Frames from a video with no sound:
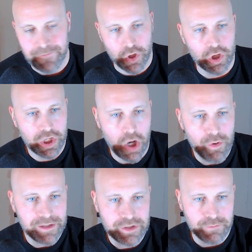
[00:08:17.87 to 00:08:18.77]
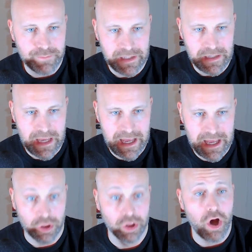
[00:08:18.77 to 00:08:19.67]
if you're going to be
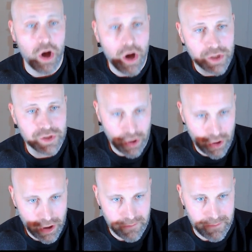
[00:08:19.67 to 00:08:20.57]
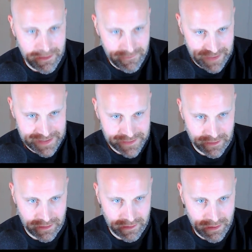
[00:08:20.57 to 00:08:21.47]
a long-term
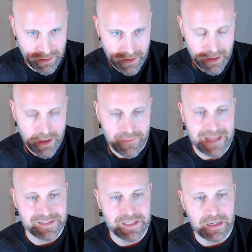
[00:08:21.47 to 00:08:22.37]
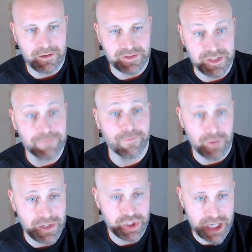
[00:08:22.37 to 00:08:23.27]
investor that's going to
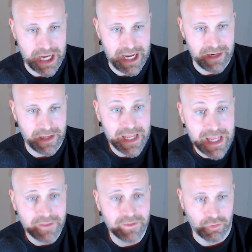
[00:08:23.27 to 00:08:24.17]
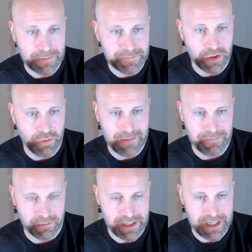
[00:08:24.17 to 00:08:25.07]
differentiate in the crypto
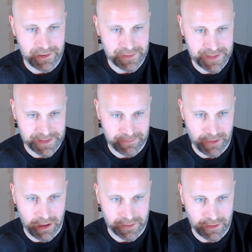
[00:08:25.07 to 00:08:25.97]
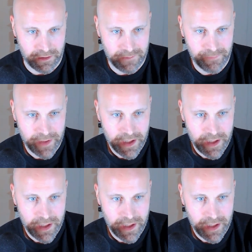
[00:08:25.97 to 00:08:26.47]
Web3 ecosystem long-term,